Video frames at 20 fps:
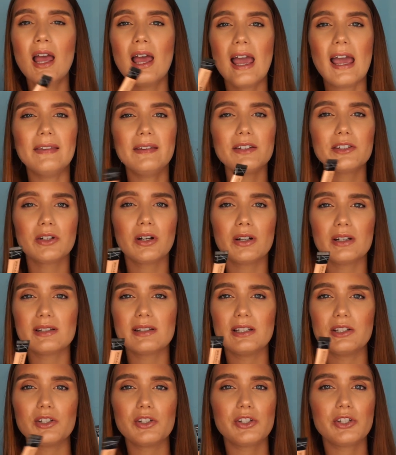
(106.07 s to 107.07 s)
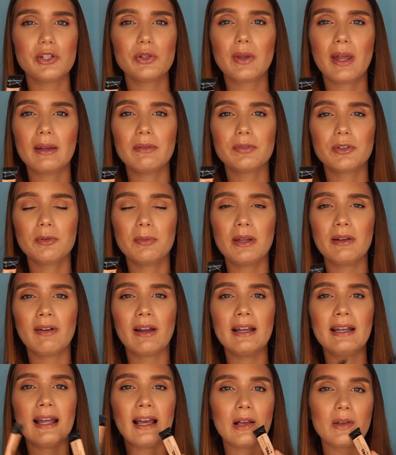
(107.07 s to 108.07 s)
and these are honestly just too light for me
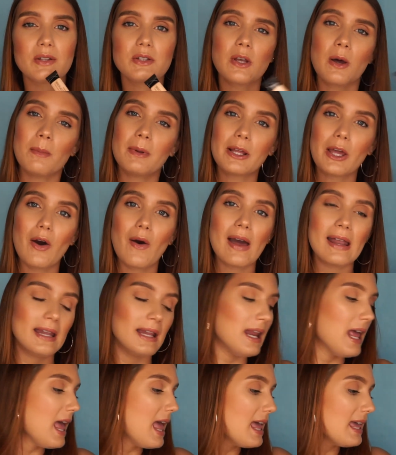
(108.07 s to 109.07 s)
right now, so I'm going to go ahead and